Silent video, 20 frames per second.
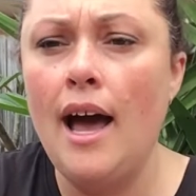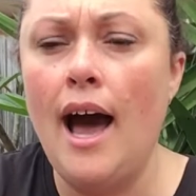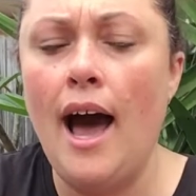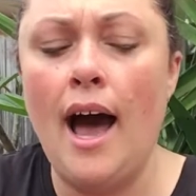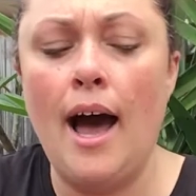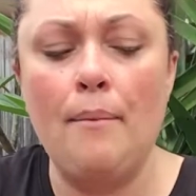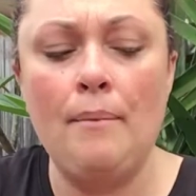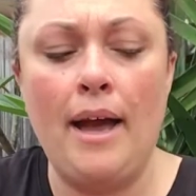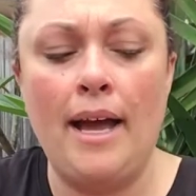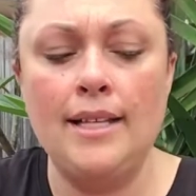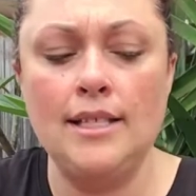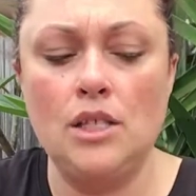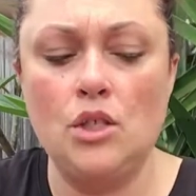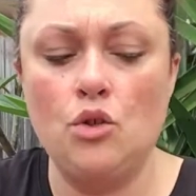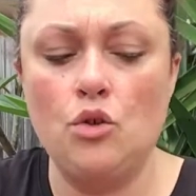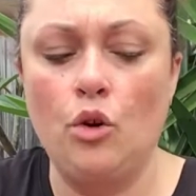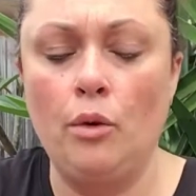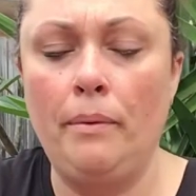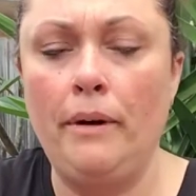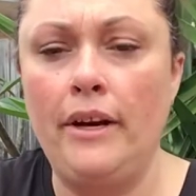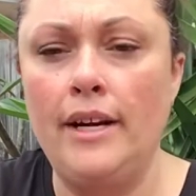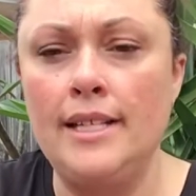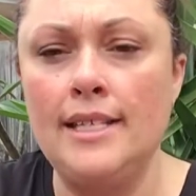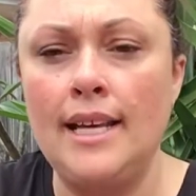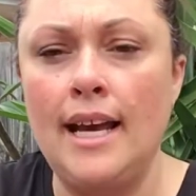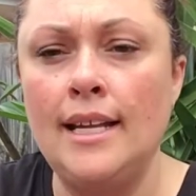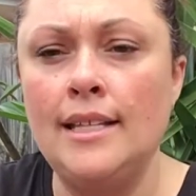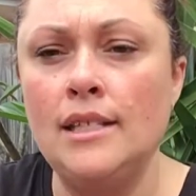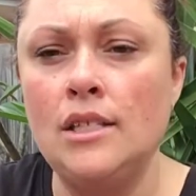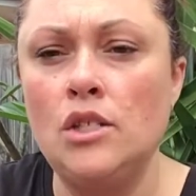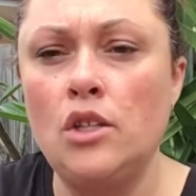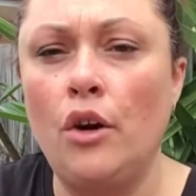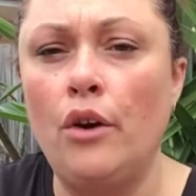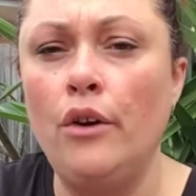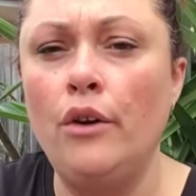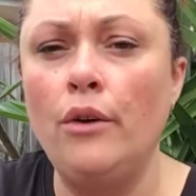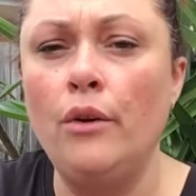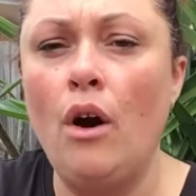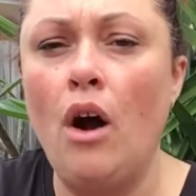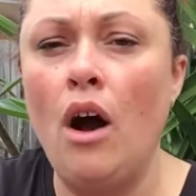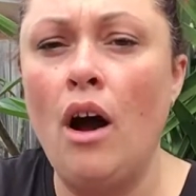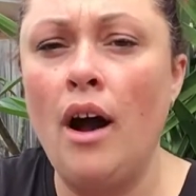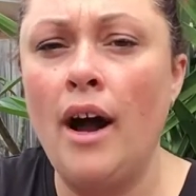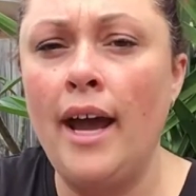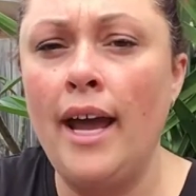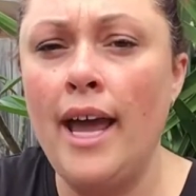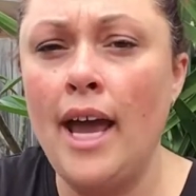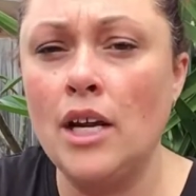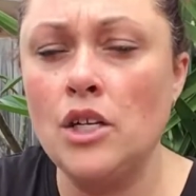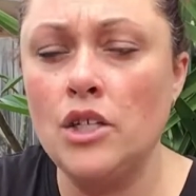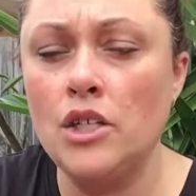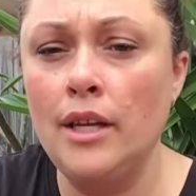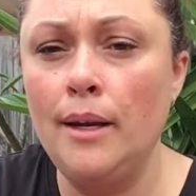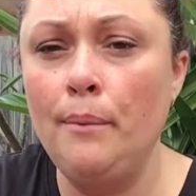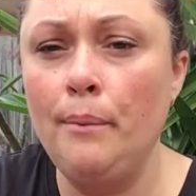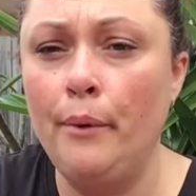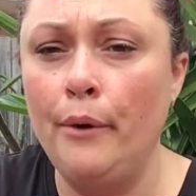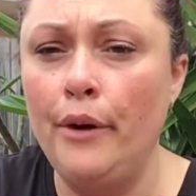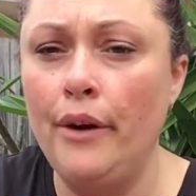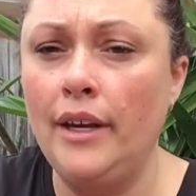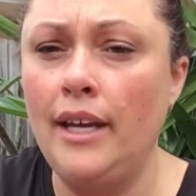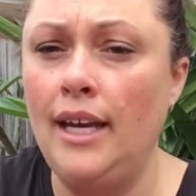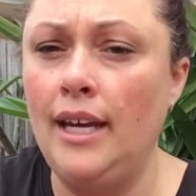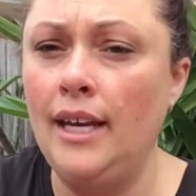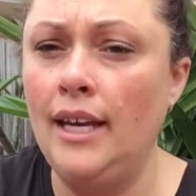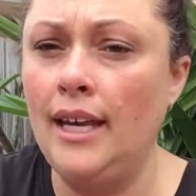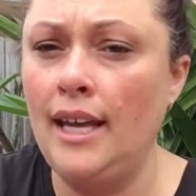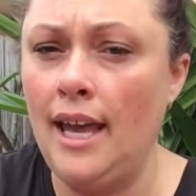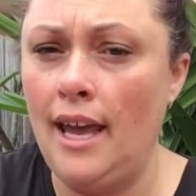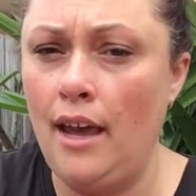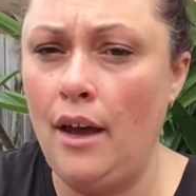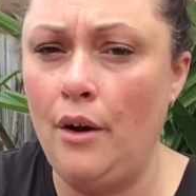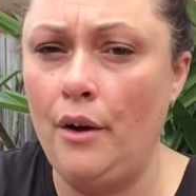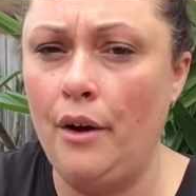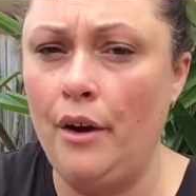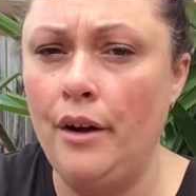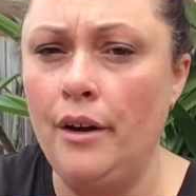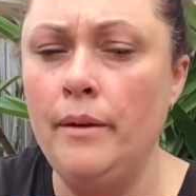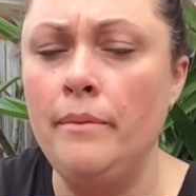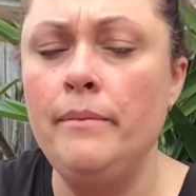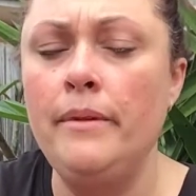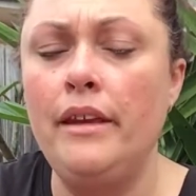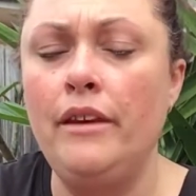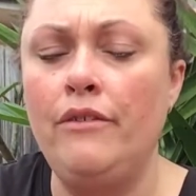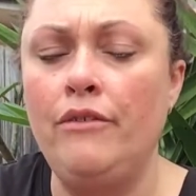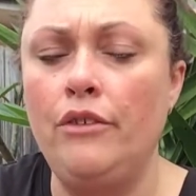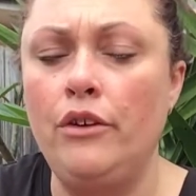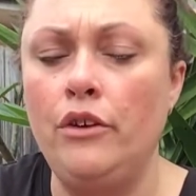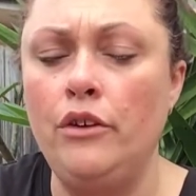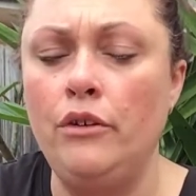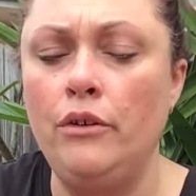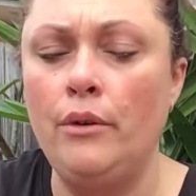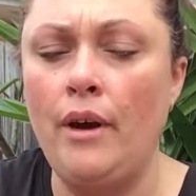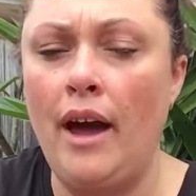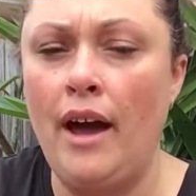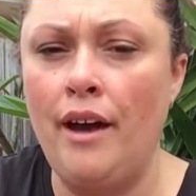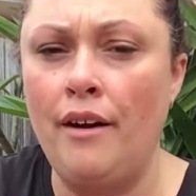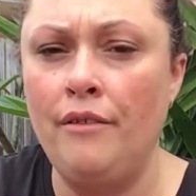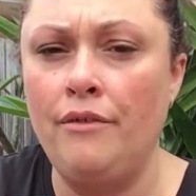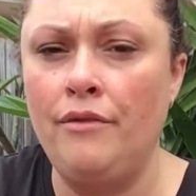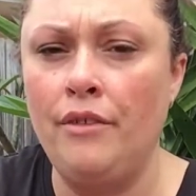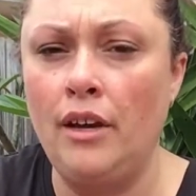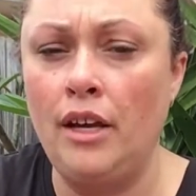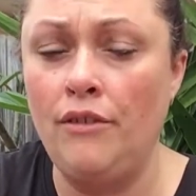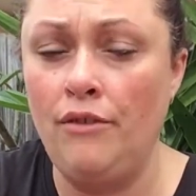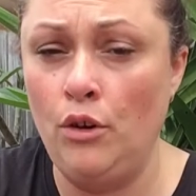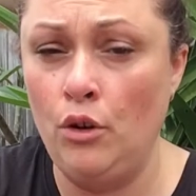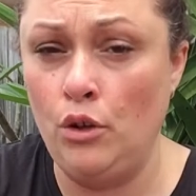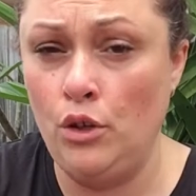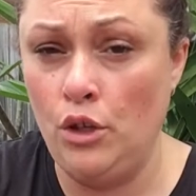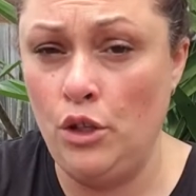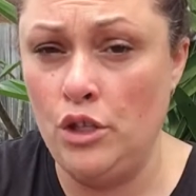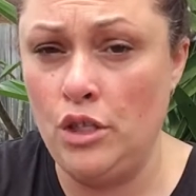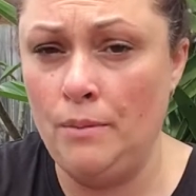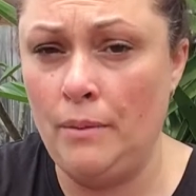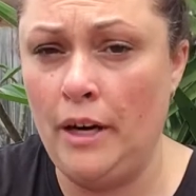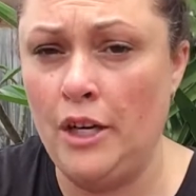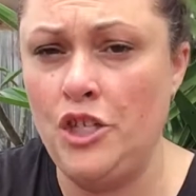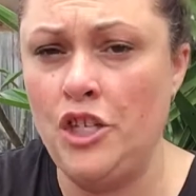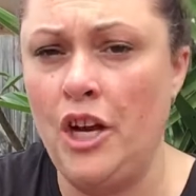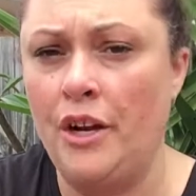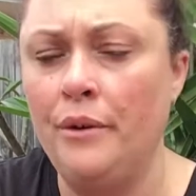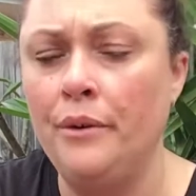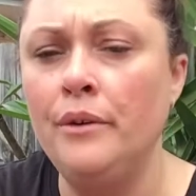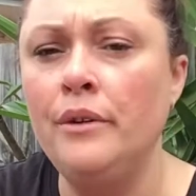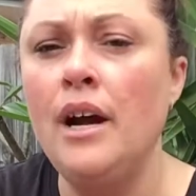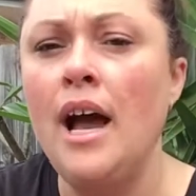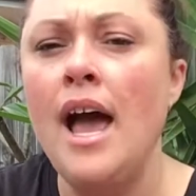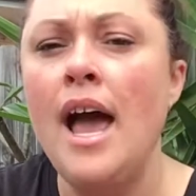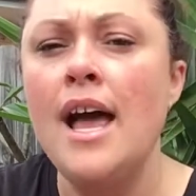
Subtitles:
and strawberries. And so I actually work in a care home, if you're new to my channel.